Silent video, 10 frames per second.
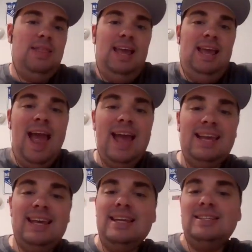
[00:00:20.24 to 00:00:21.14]
The
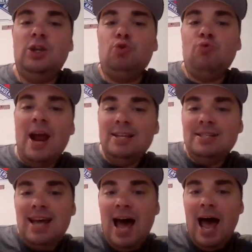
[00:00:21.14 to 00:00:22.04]
Yankees and the
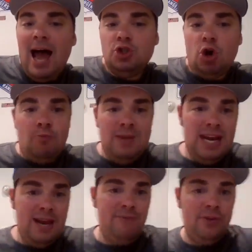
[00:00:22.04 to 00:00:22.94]
Red Sox are
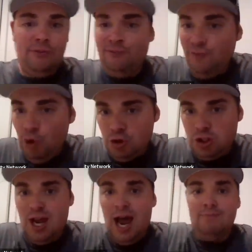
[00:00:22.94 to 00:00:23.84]
meeting for the
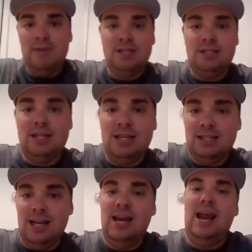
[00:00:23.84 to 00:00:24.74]
first time this
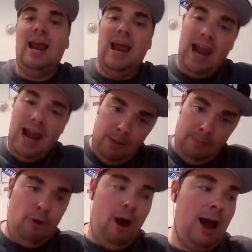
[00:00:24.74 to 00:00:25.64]
season in
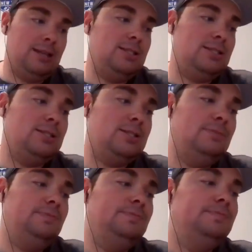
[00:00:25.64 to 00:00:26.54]
the Bronx.